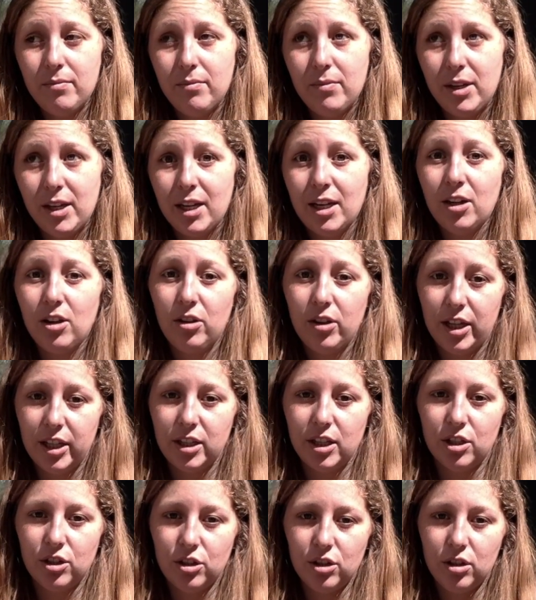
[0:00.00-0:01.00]
be killed like
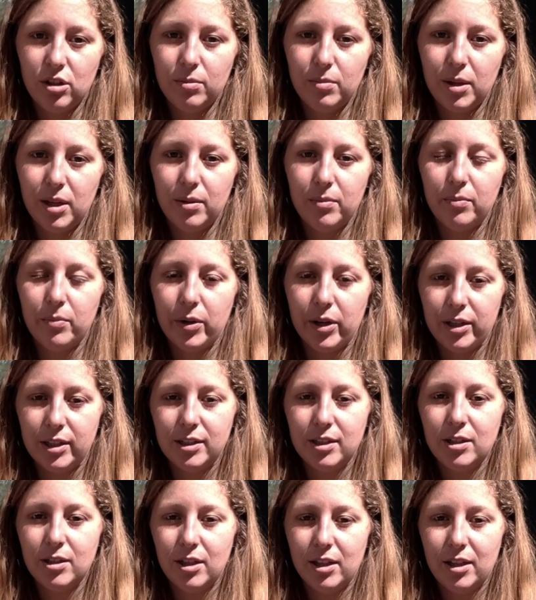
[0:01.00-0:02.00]
they should have been, but
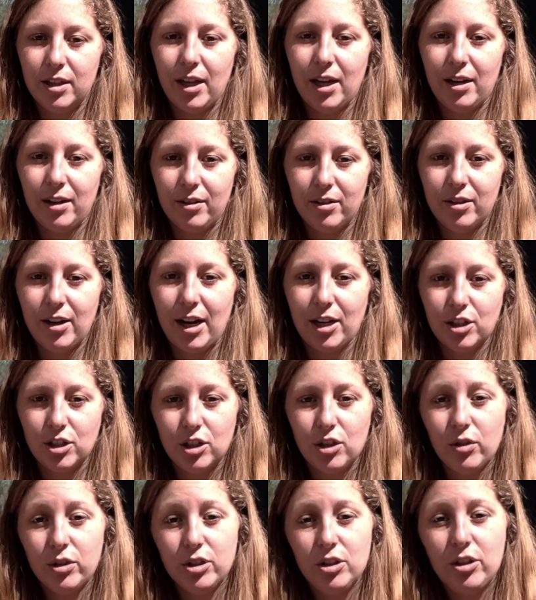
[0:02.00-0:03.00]
to then
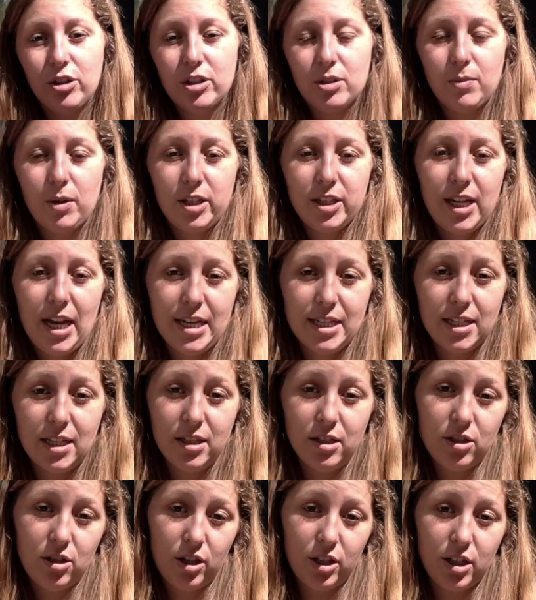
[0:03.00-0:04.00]
actually go into your small intestine
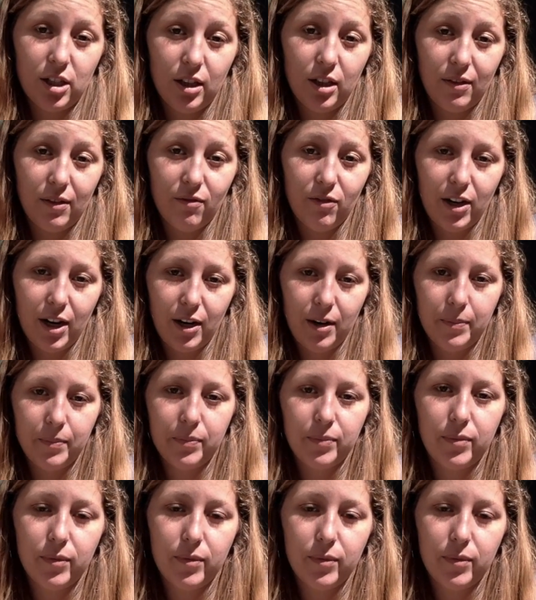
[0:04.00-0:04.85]
and start to live there.